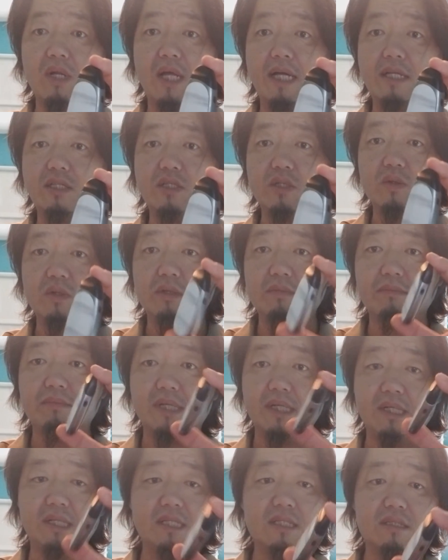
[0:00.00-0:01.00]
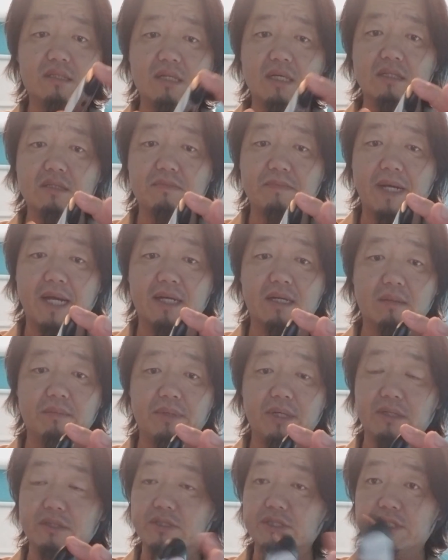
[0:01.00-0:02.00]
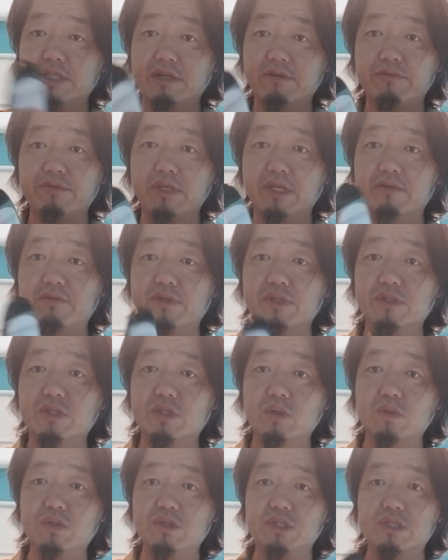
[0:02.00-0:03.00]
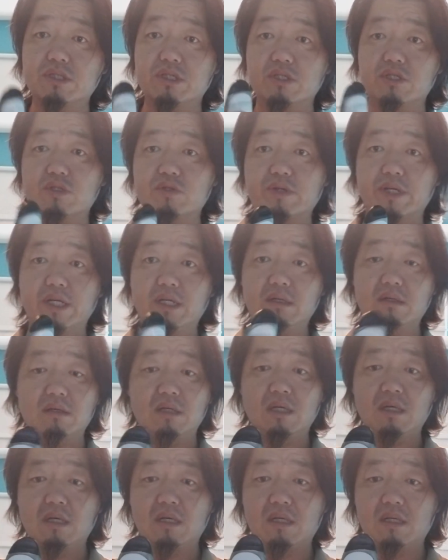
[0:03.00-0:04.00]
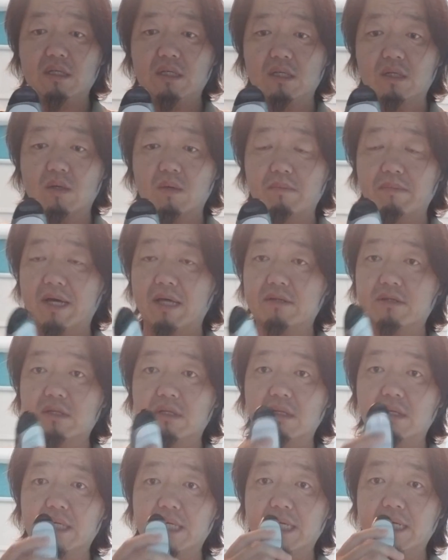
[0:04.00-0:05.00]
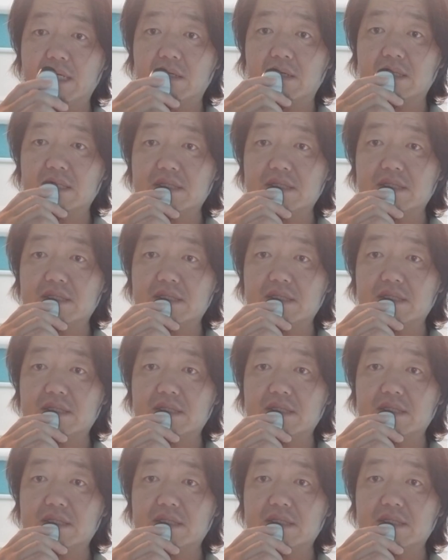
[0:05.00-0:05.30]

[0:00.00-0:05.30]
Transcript: lot to it, but this does pack a punch if, if you're doing just a straight, you know, mouth to lung hit on